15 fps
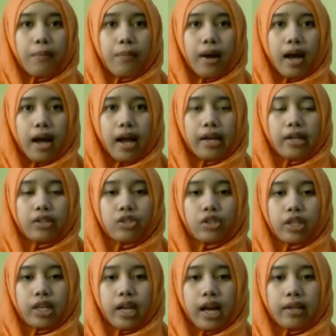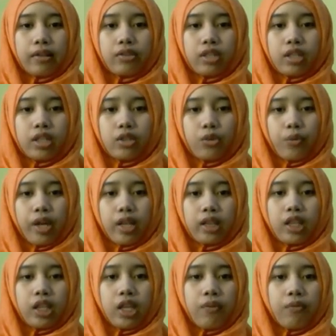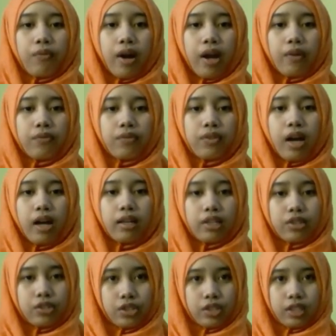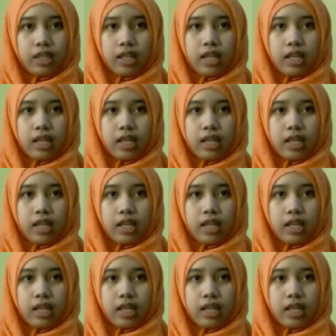by $325.